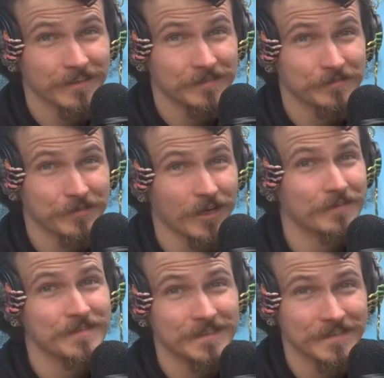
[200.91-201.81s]
if you
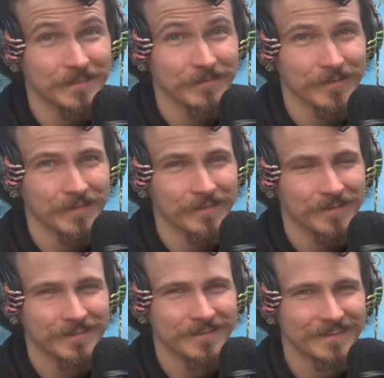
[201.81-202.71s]
haven't seen it already.
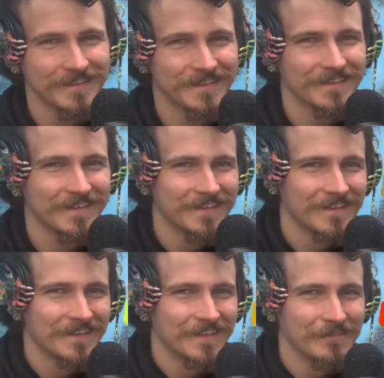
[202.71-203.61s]

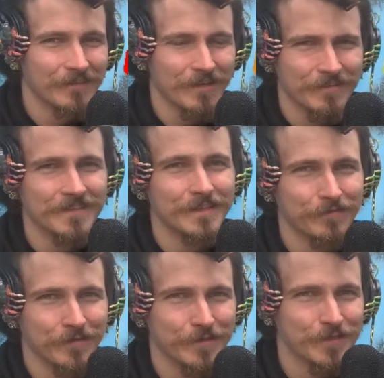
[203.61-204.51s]
If you haven't,
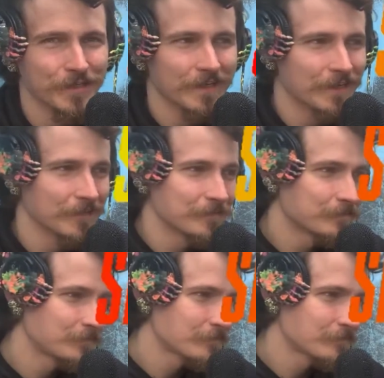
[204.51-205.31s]
definitely check it out.